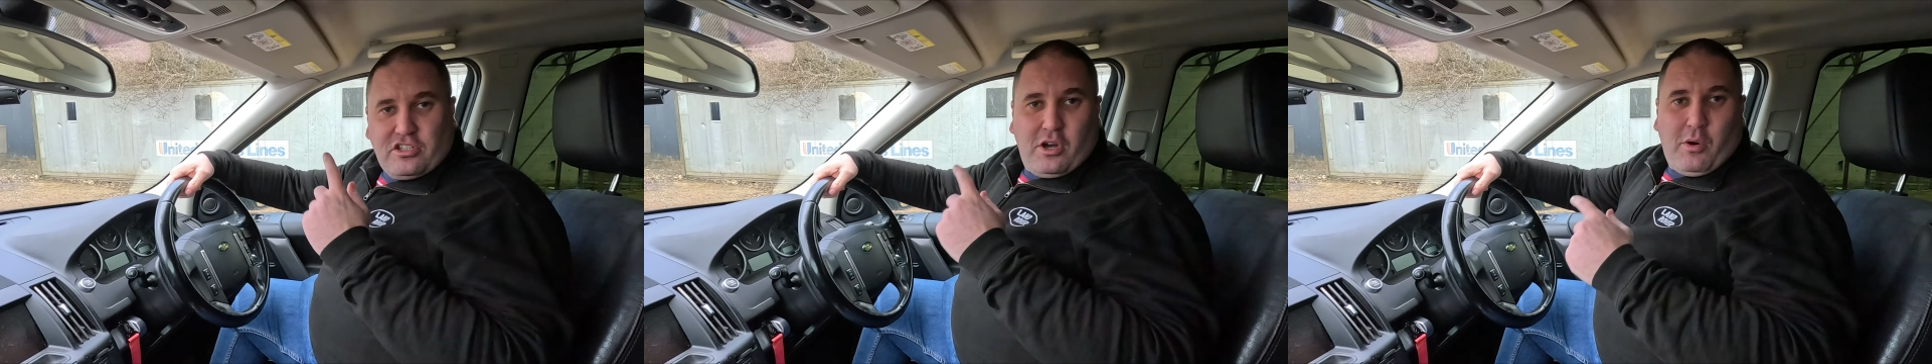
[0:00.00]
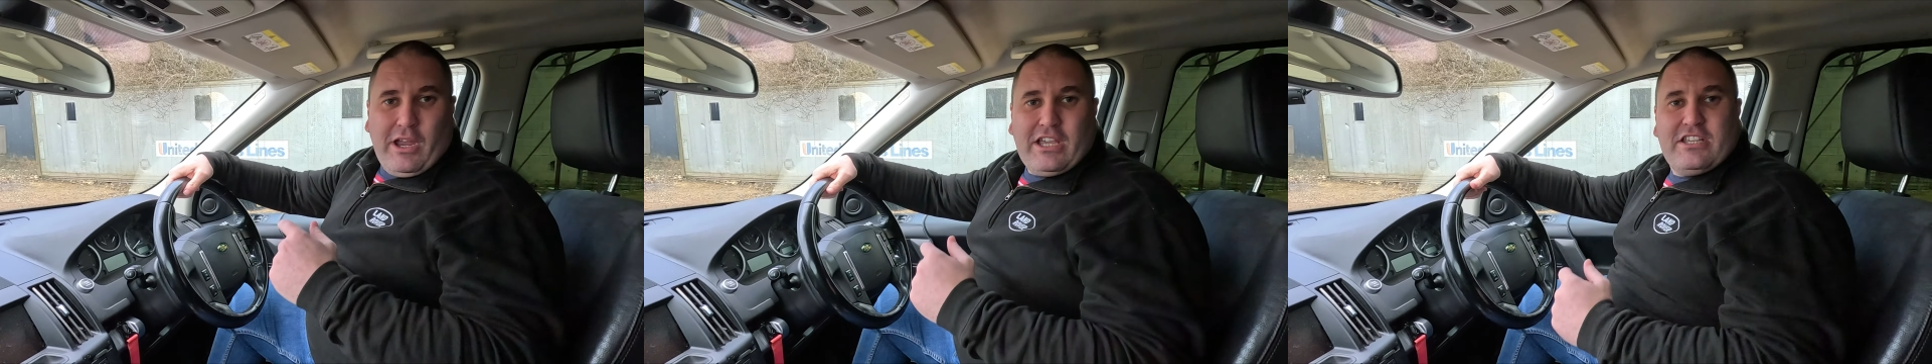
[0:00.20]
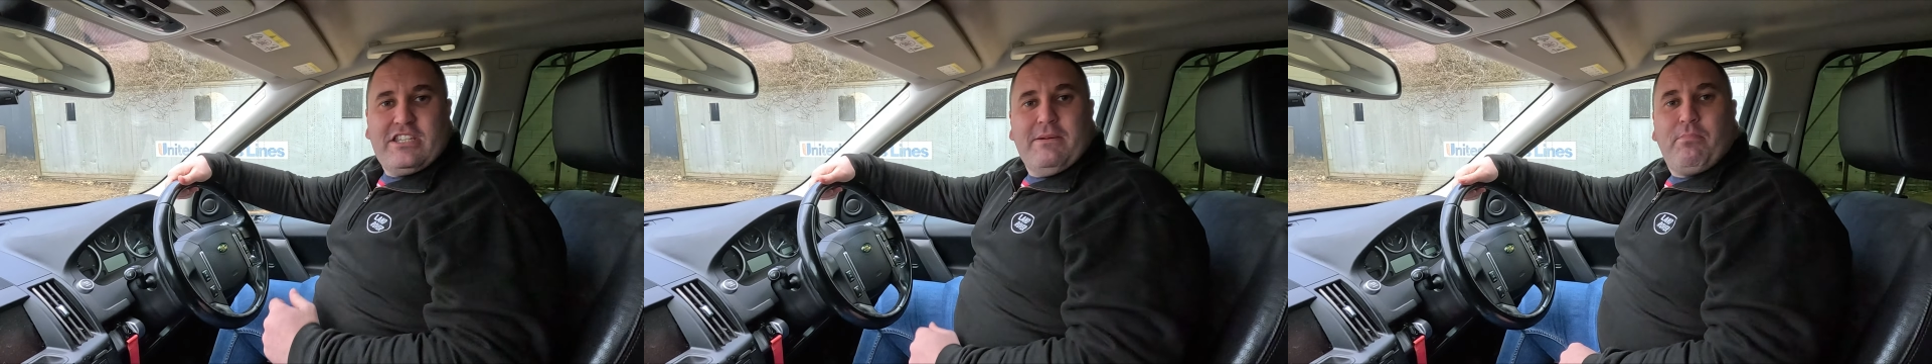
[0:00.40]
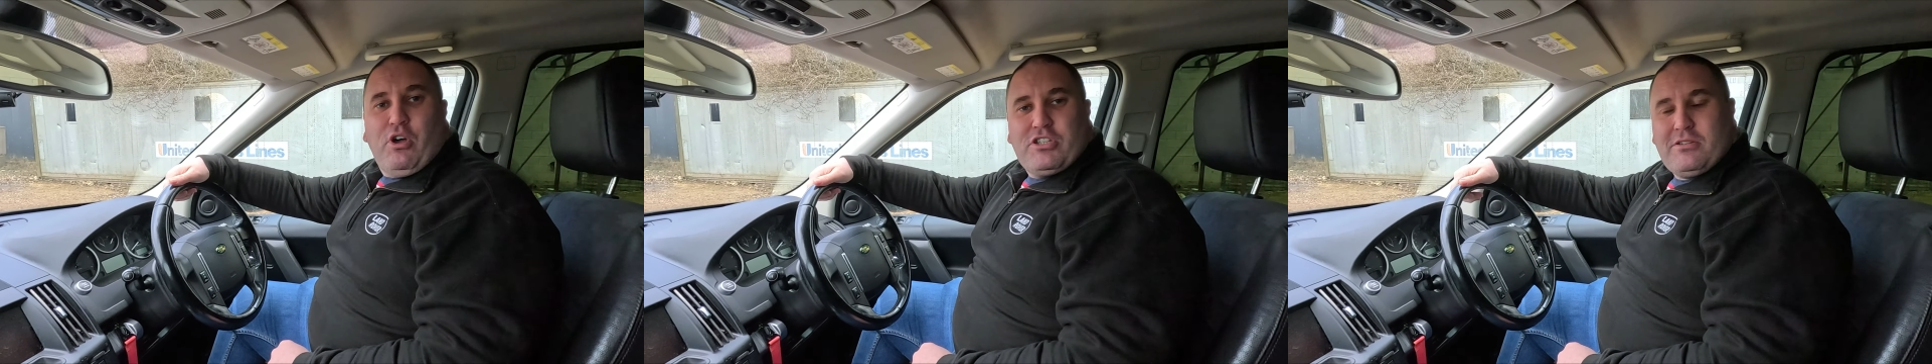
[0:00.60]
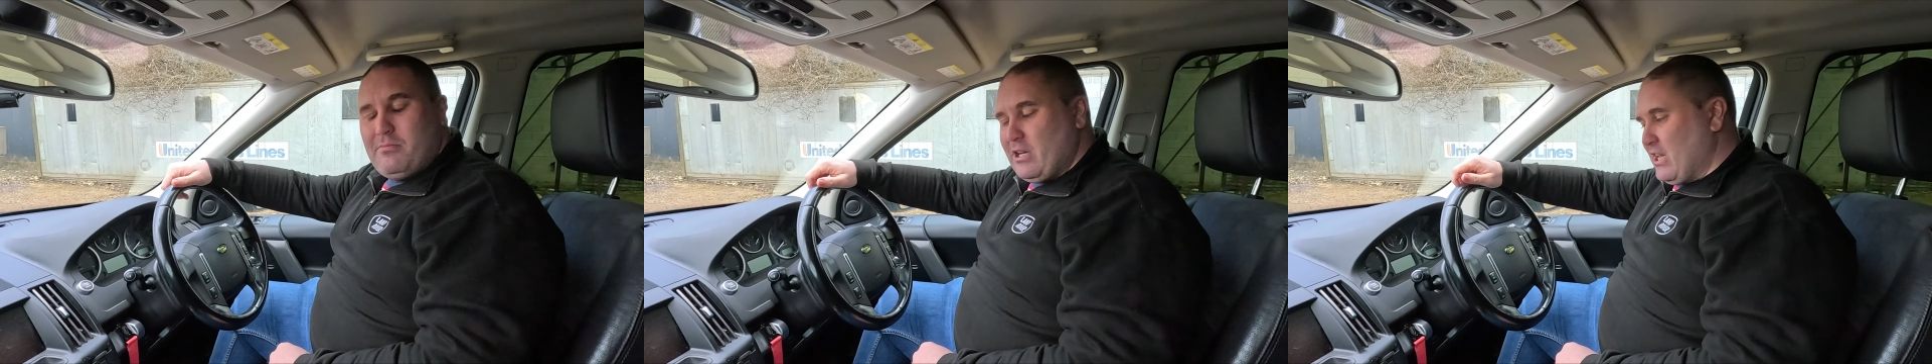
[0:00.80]
as quick as it
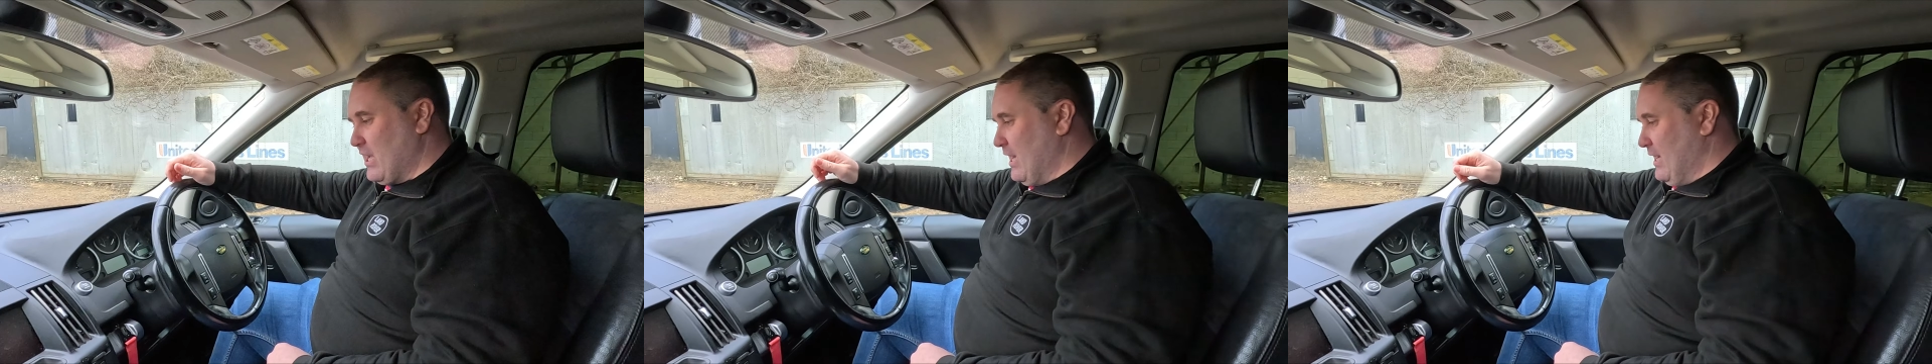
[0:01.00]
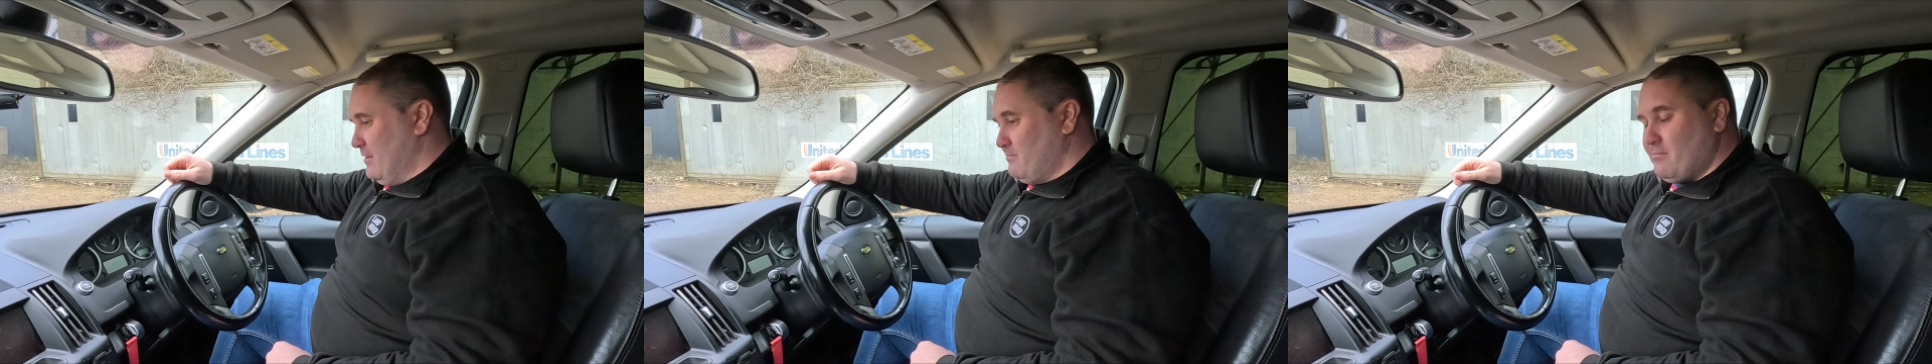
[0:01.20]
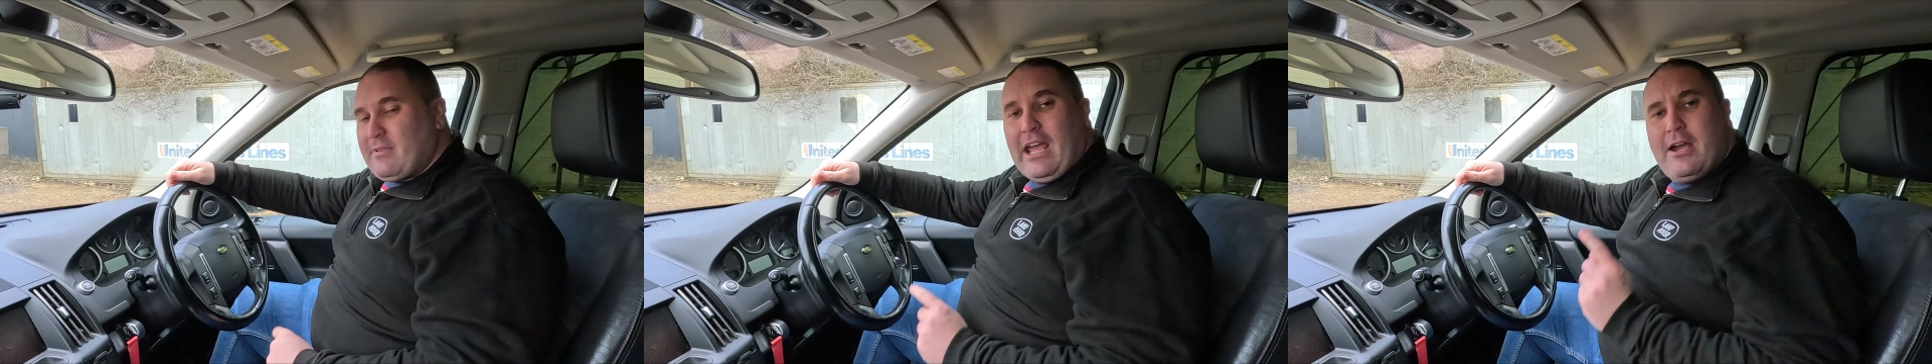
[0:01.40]
possibly can.